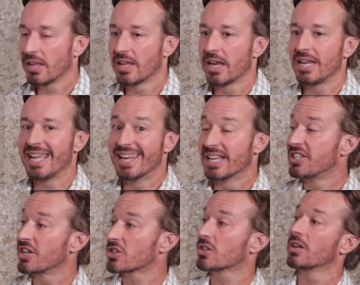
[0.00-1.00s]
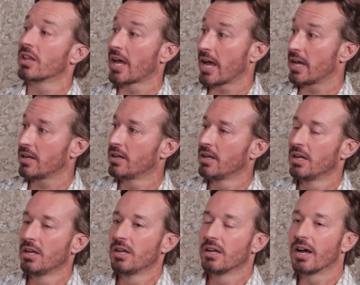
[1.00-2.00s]
And then in addition to that,
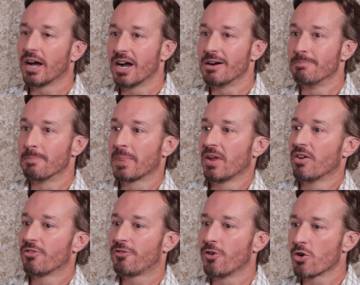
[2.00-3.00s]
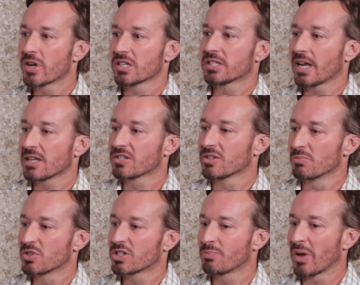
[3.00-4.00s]
Focused has
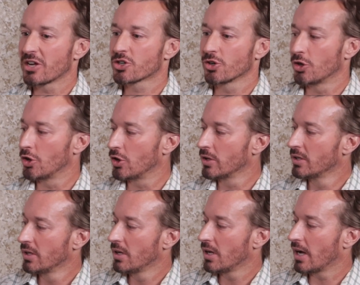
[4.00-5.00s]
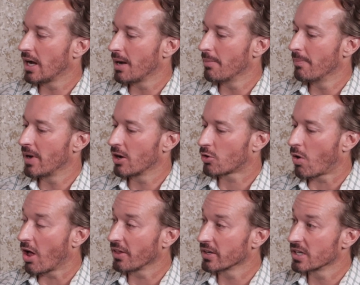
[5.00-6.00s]
some special
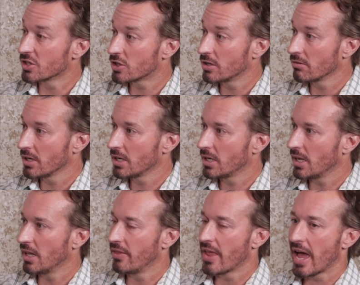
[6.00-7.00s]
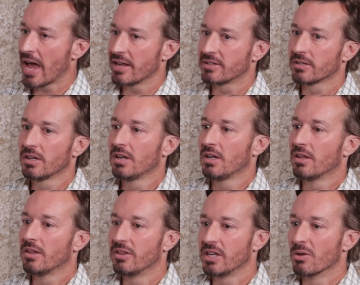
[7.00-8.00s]
qualities to it, in that
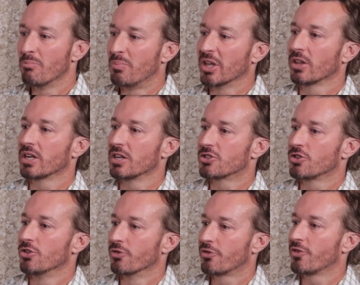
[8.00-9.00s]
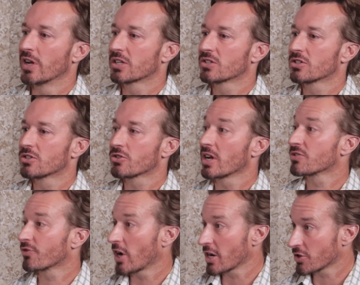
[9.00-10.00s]
the ability to fix stress
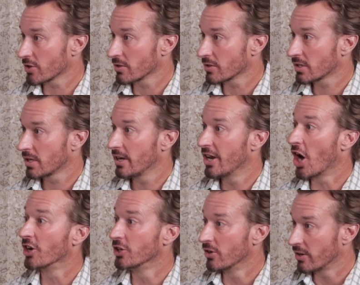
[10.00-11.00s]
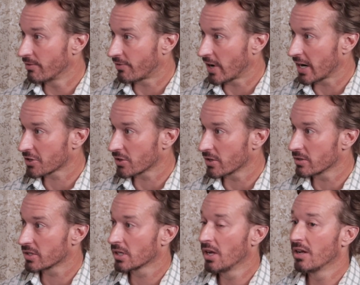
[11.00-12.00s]
fractures, non-union
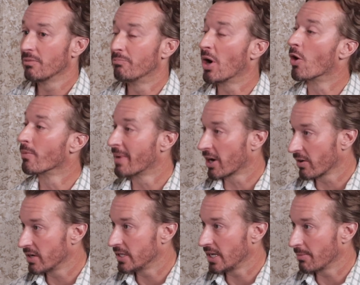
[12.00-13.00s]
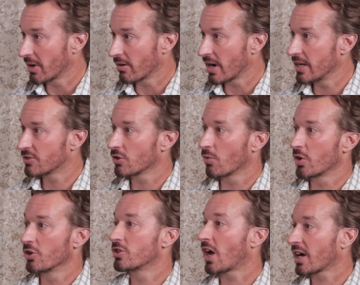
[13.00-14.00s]
fractures, bone marrow edema, right? So
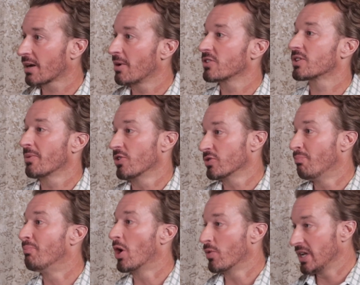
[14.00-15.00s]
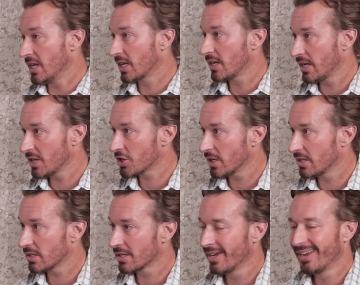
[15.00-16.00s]
when you're talking about some of those bony
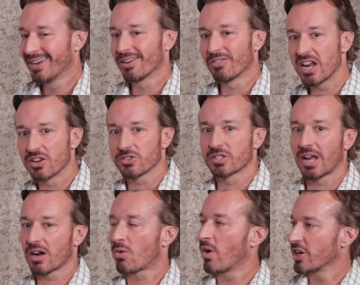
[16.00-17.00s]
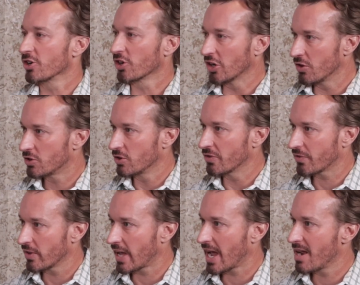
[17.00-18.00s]
conditions, Radial's not quite your go-to
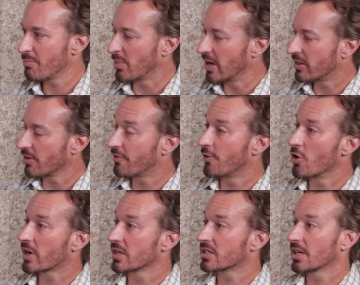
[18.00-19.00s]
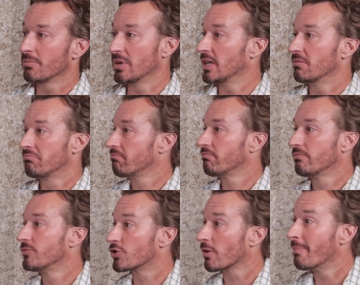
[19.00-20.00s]
for that, but the Focus can be
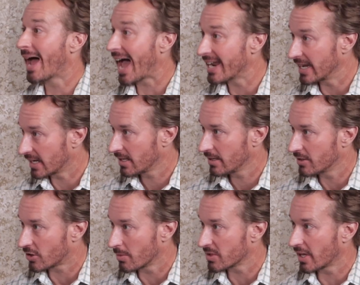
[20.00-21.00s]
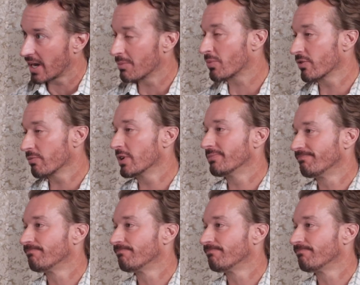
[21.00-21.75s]
dramatic in terms of that improvement.